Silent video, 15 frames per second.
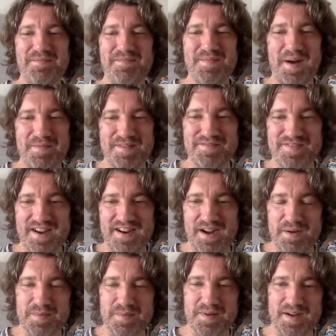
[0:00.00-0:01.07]
I'm
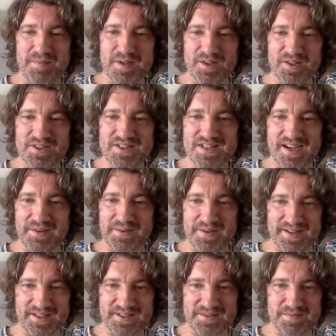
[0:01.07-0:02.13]
a Luddite
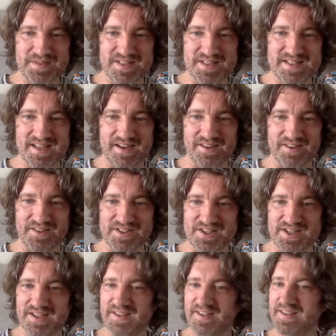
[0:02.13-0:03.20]
when it comes to
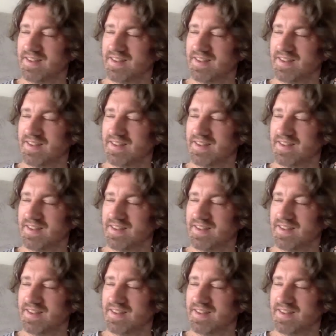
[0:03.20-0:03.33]
technology,